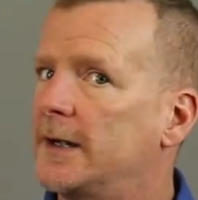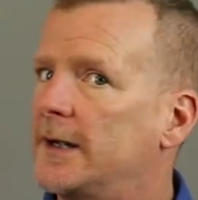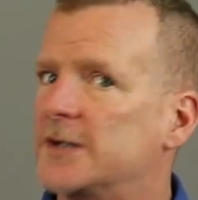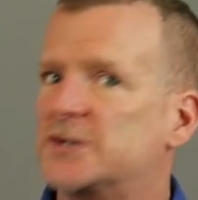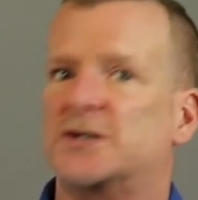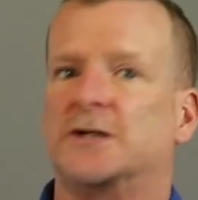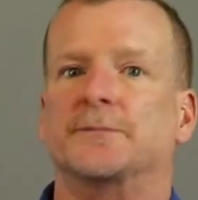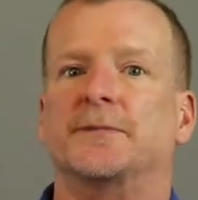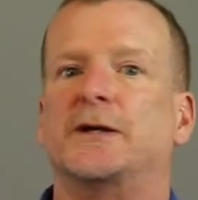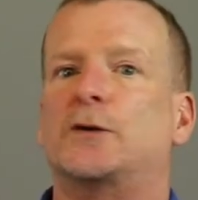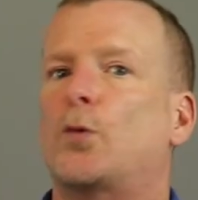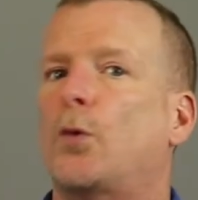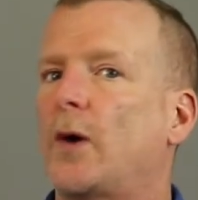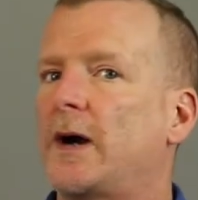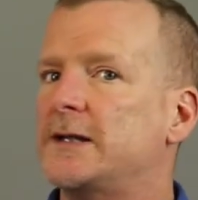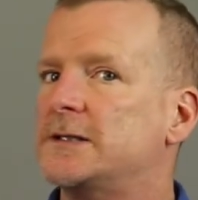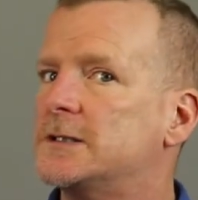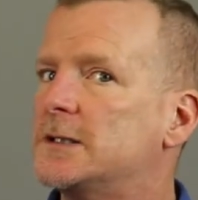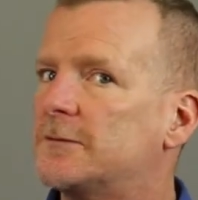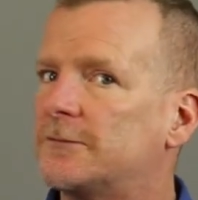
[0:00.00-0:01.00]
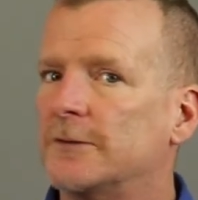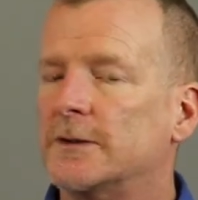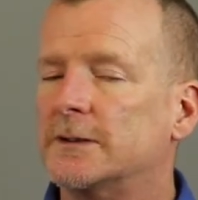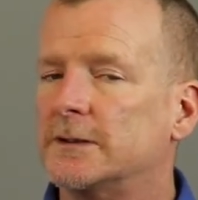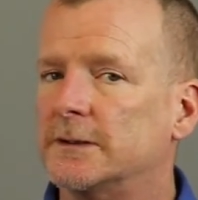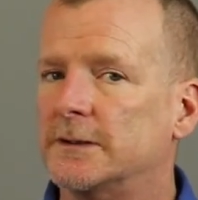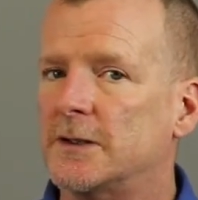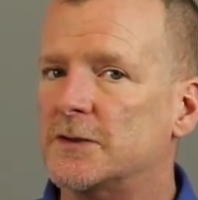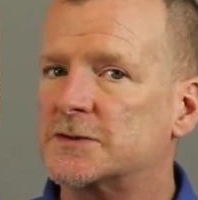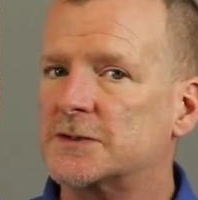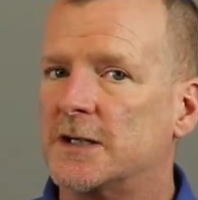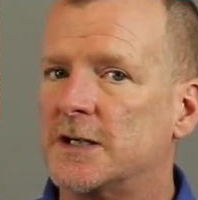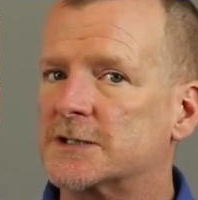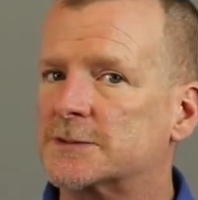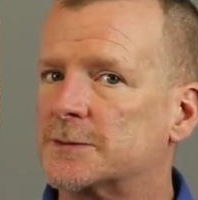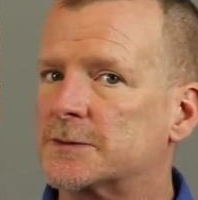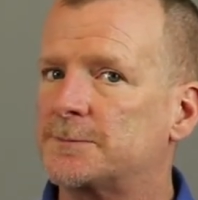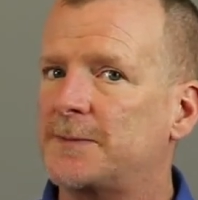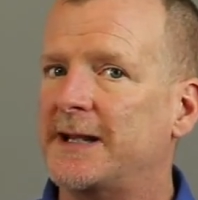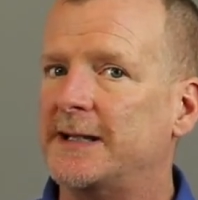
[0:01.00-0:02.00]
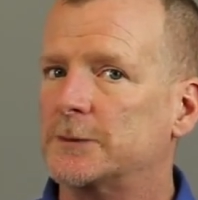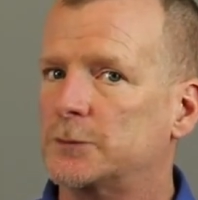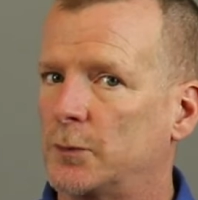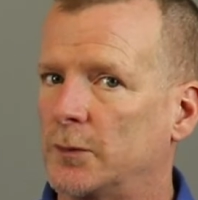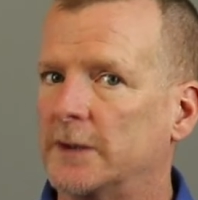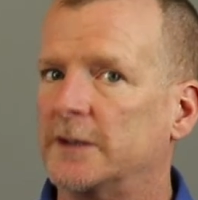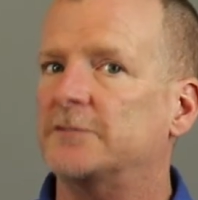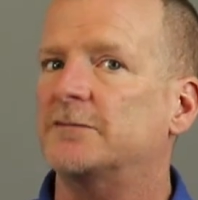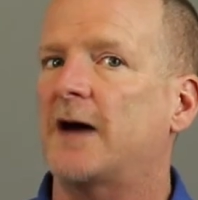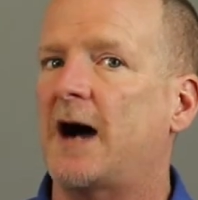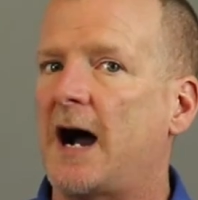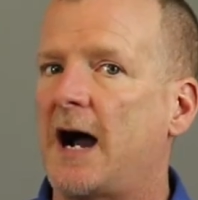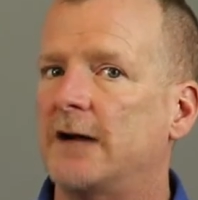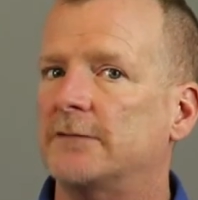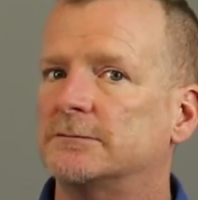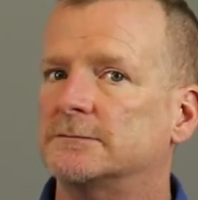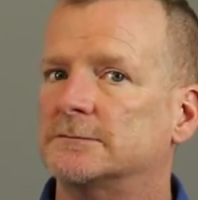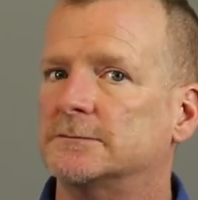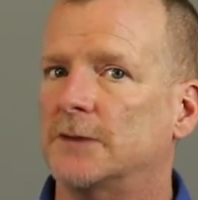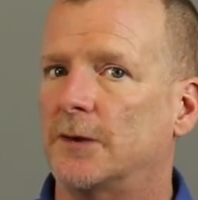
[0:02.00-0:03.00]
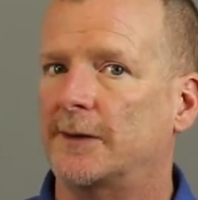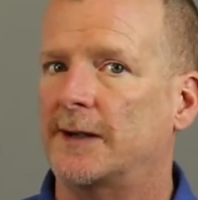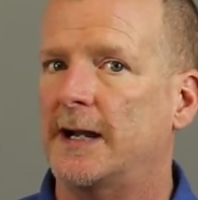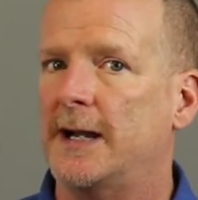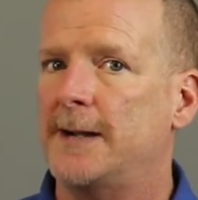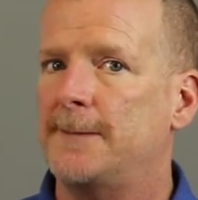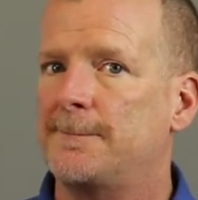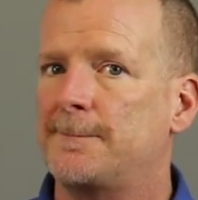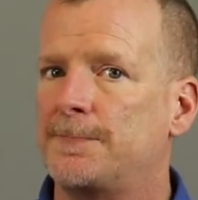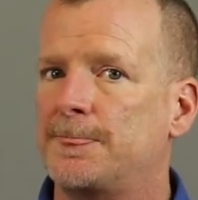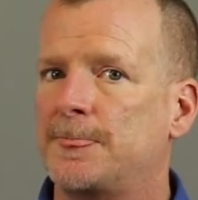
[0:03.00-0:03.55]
It's going to be quite different than those customers paying $25, okay?